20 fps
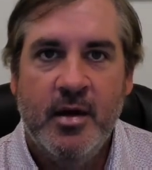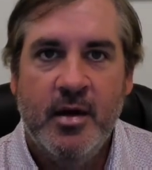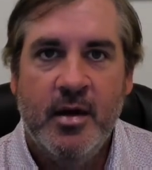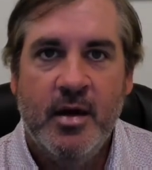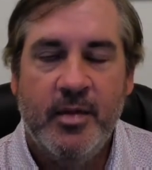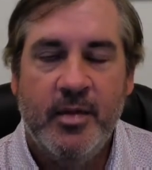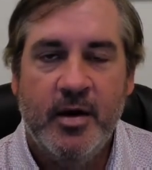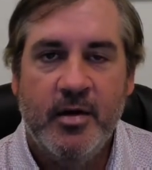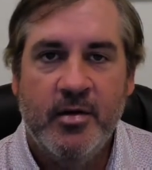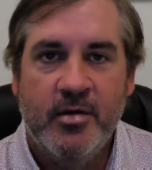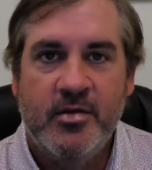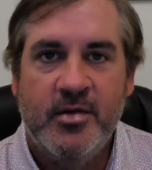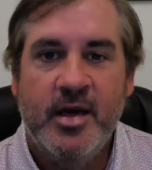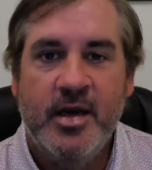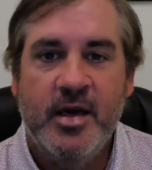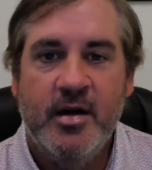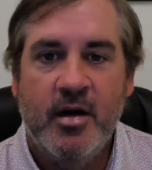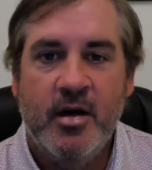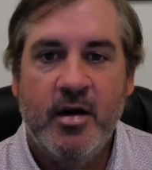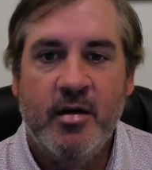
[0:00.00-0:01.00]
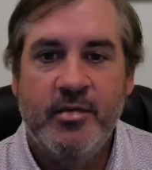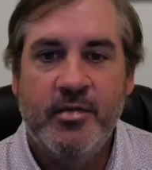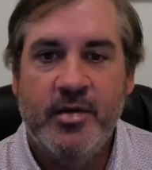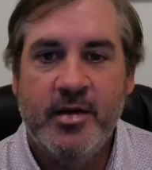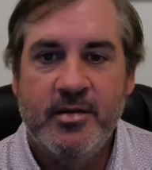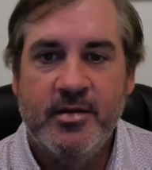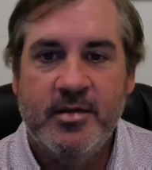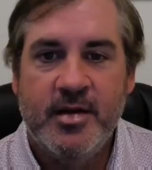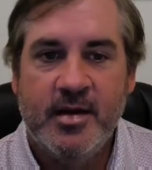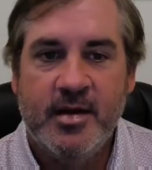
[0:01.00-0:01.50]
They're sending off
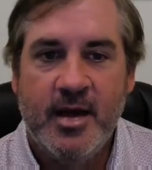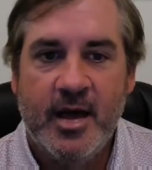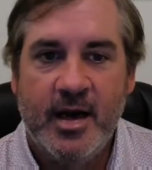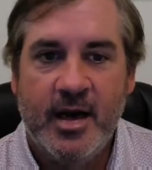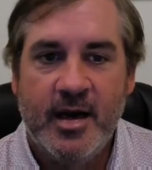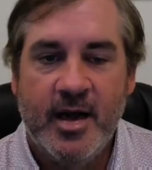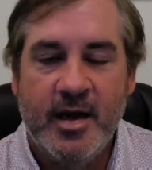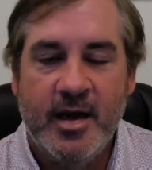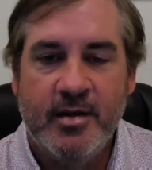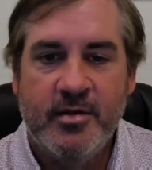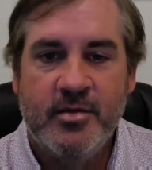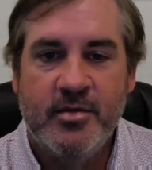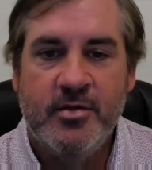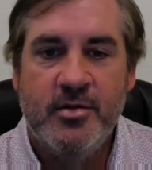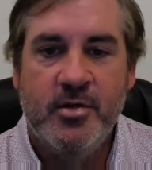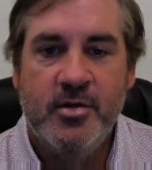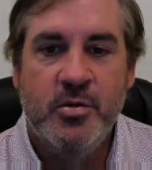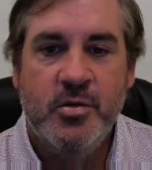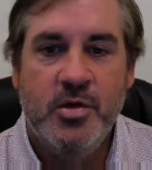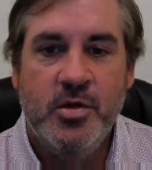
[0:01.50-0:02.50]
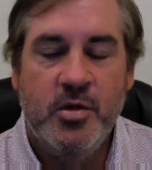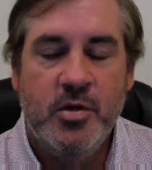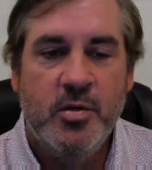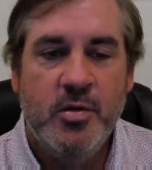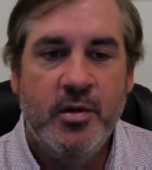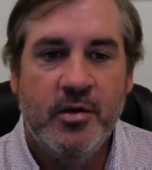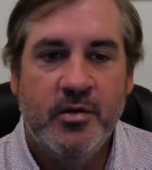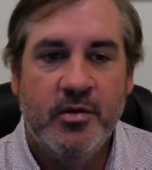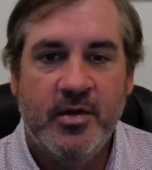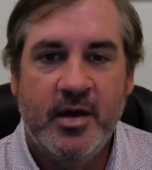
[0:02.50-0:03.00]
these 1099s to you.
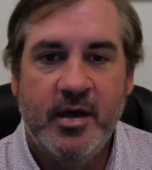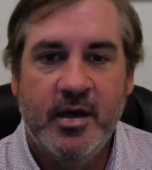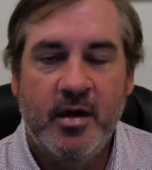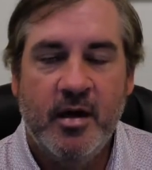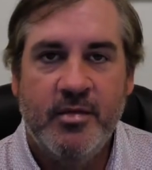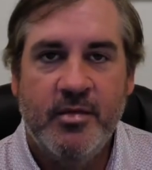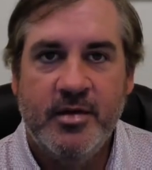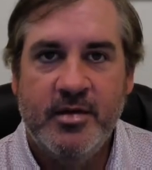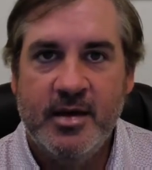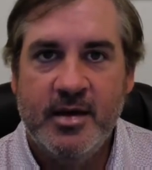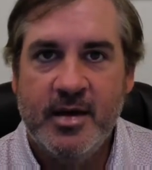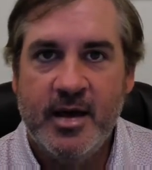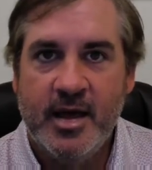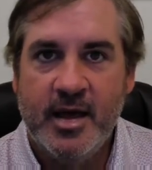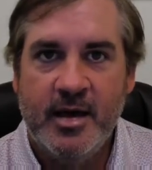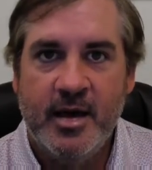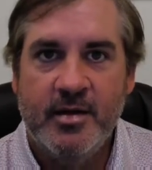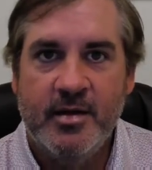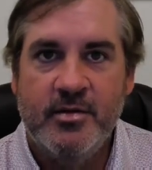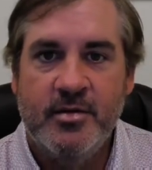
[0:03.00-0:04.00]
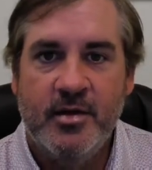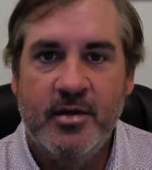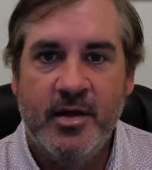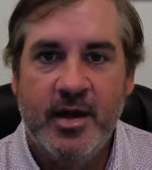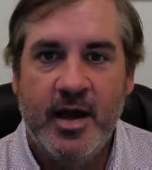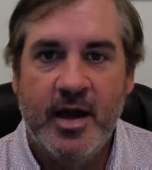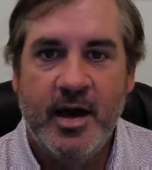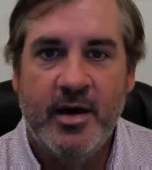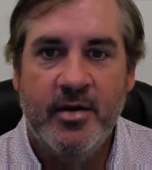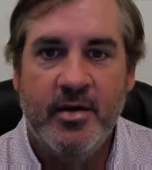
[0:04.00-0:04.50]
They're sending off the 1099s to the
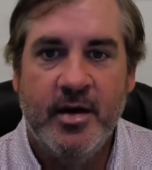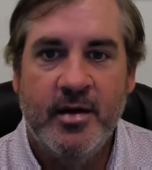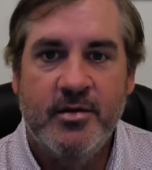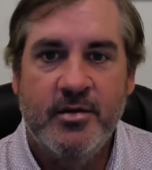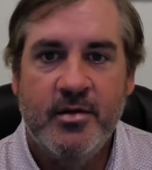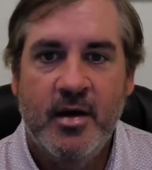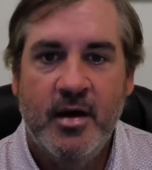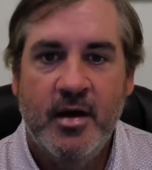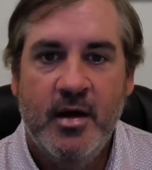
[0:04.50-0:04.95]
IRS.